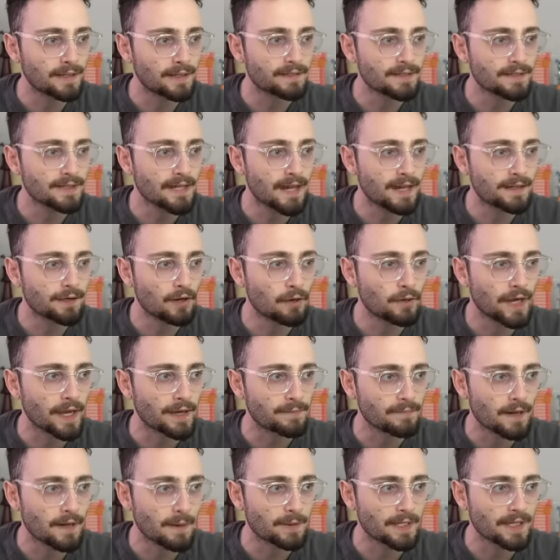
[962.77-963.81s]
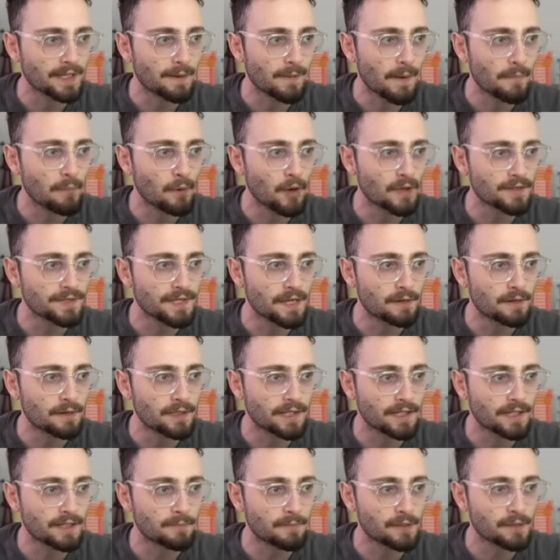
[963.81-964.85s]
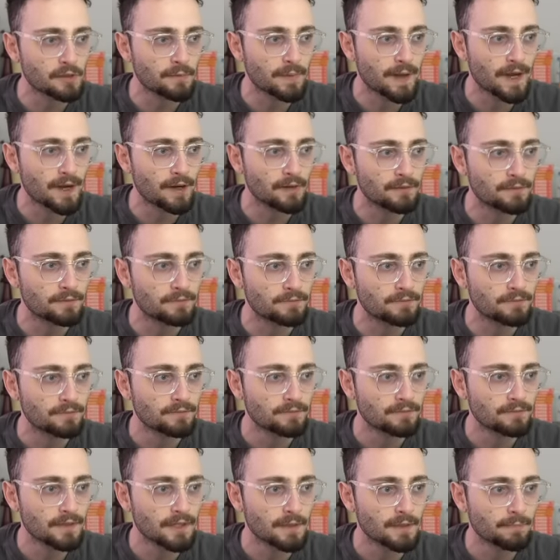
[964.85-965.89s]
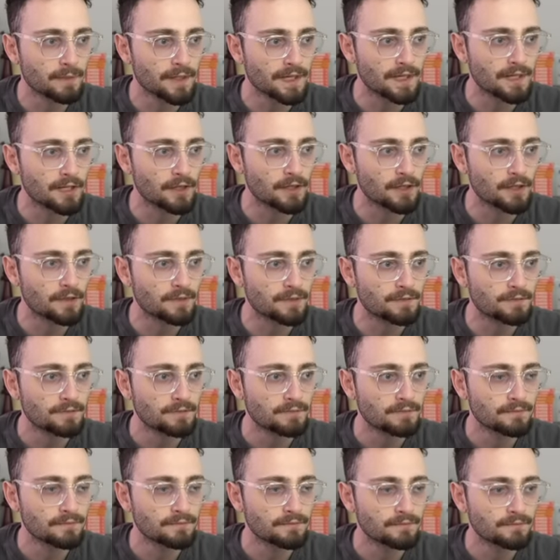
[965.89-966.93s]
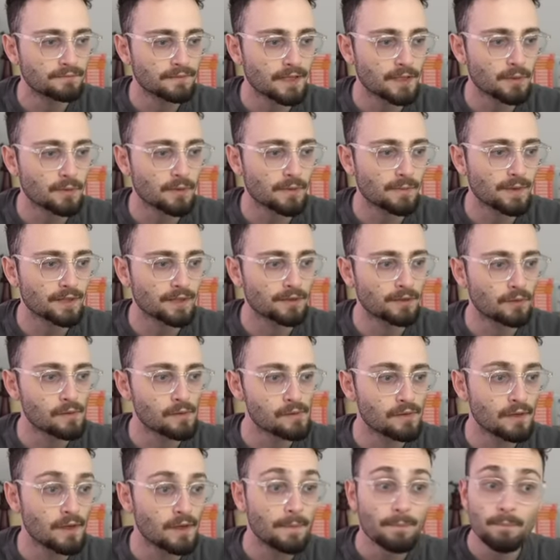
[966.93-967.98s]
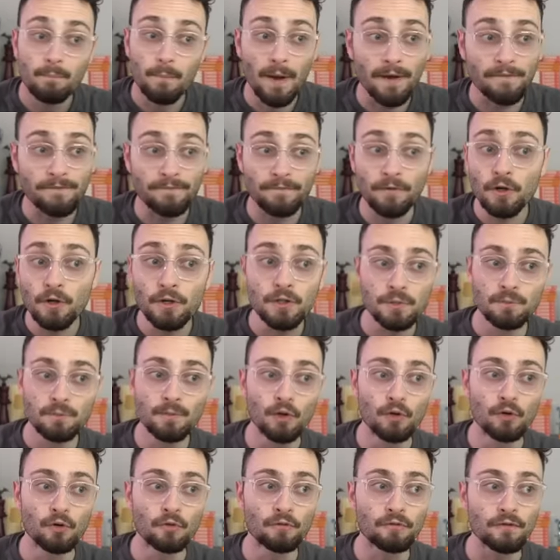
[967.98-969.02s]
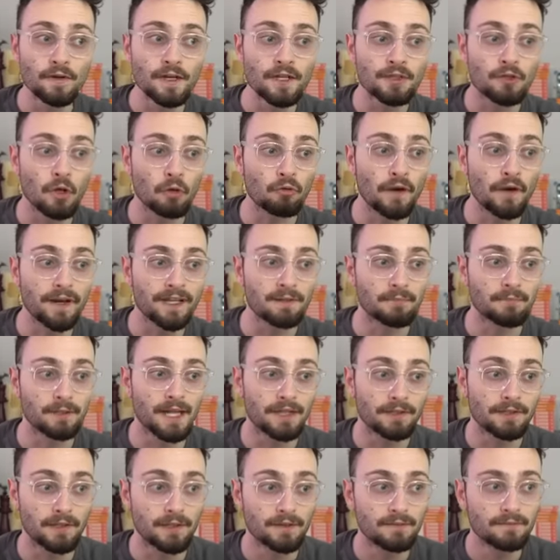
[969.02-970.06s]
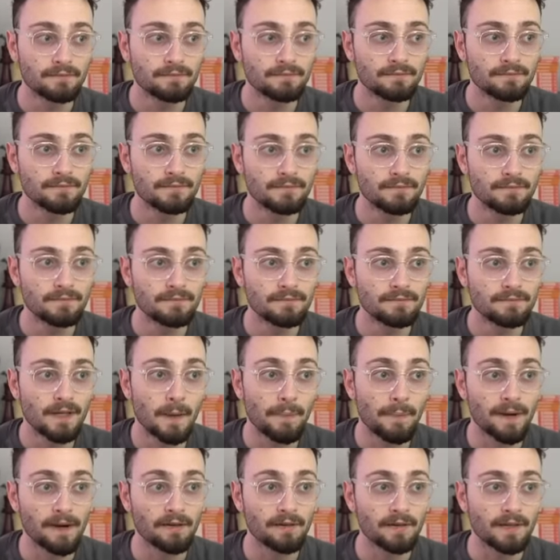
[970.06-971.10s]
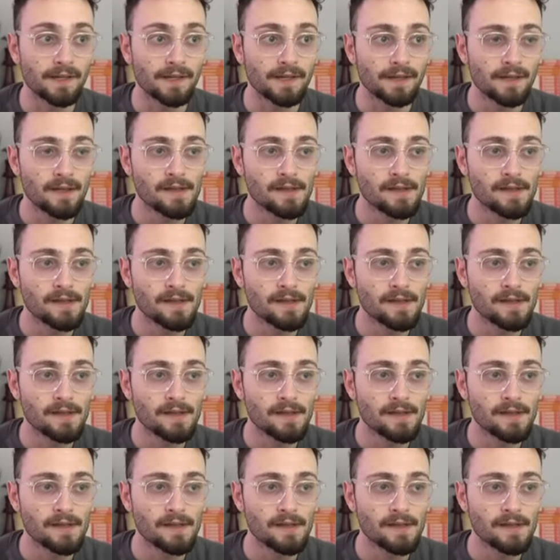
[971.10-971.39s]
decide, okay, I'm gonna get my pawns out, gonna get the bishop out, gonna play here. That's what I'm gonna do. My first move is already a blunder, apparently.